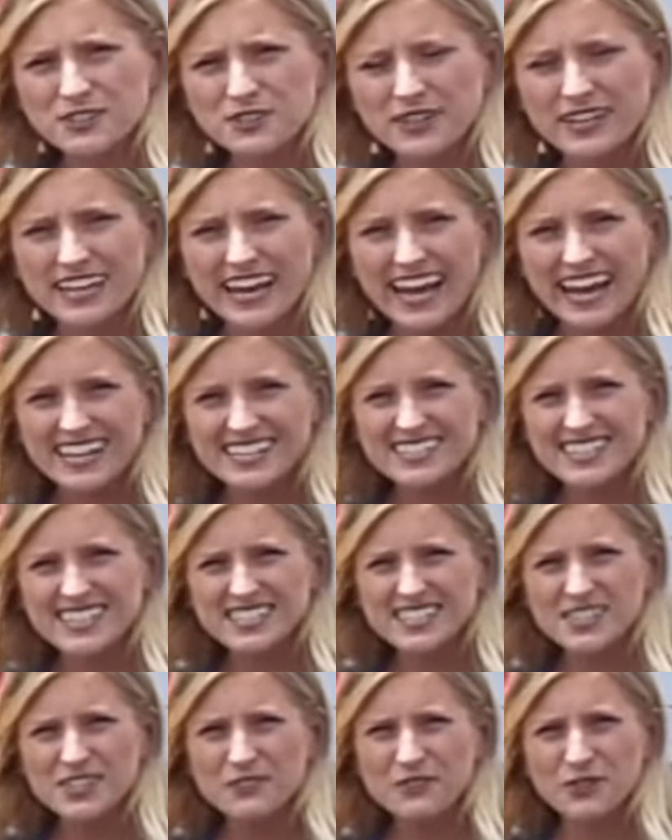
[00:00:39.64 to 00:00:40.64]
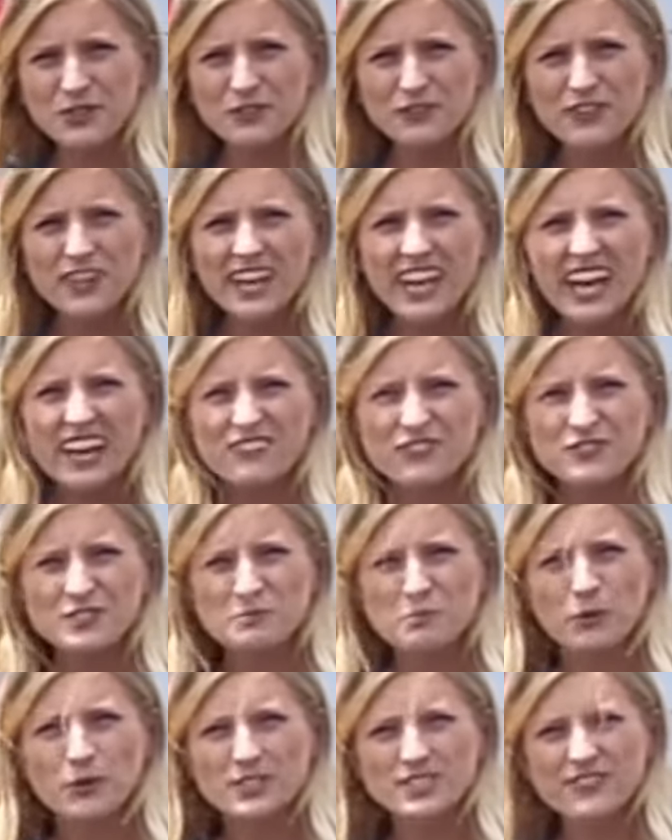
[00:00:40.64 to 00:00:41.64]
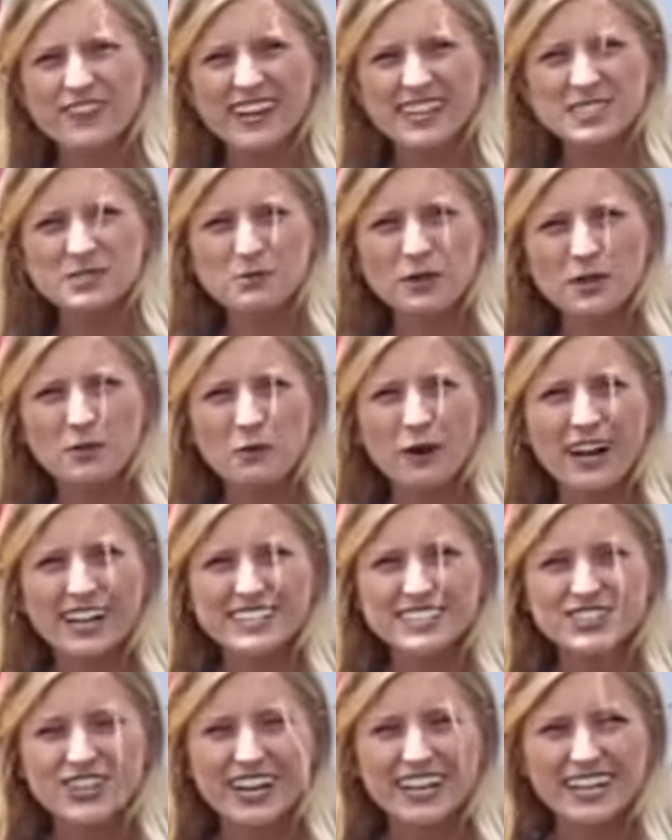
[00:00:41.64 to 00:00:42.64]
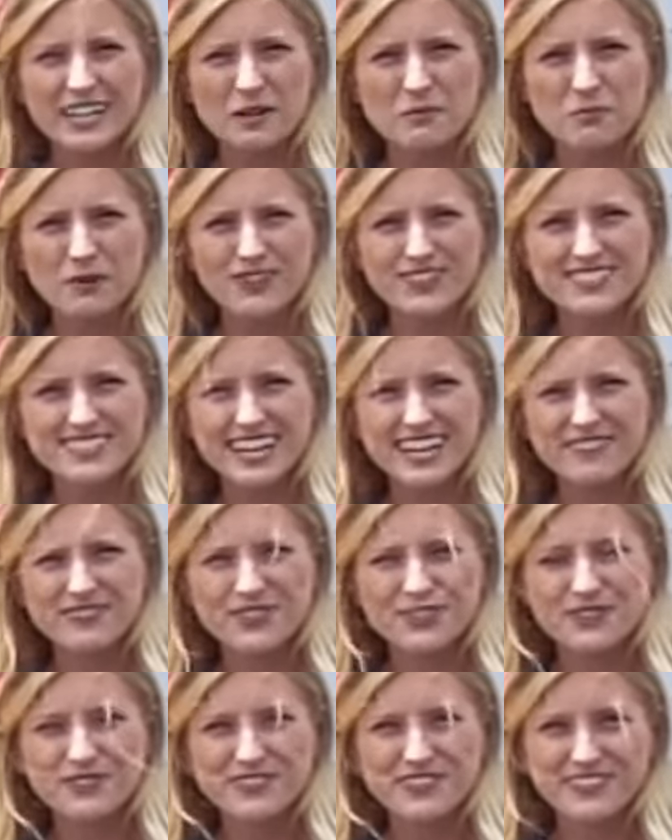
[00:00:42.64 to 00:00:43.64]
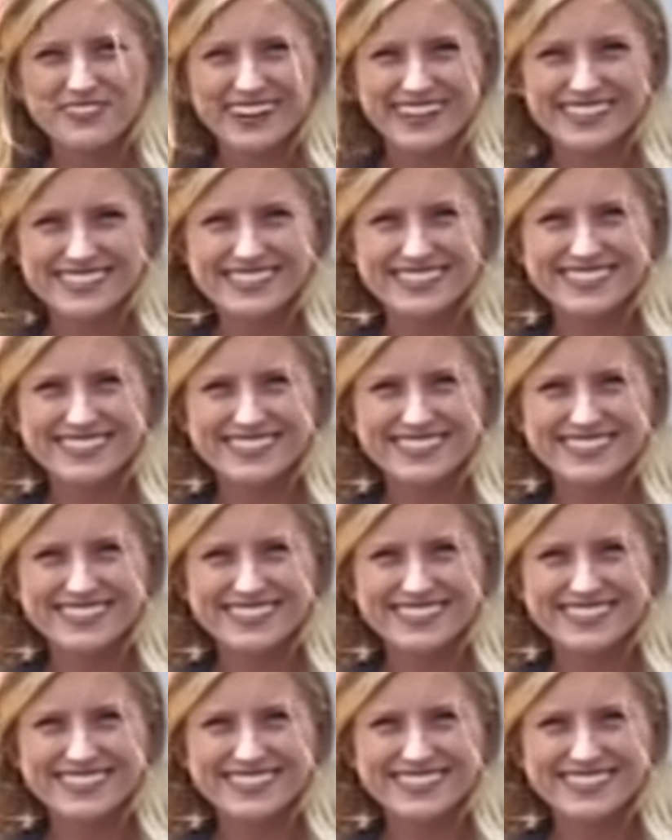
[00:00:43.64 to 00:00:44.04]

you can access the roof if sports fans want to watch and get a bird's-eye view of the race.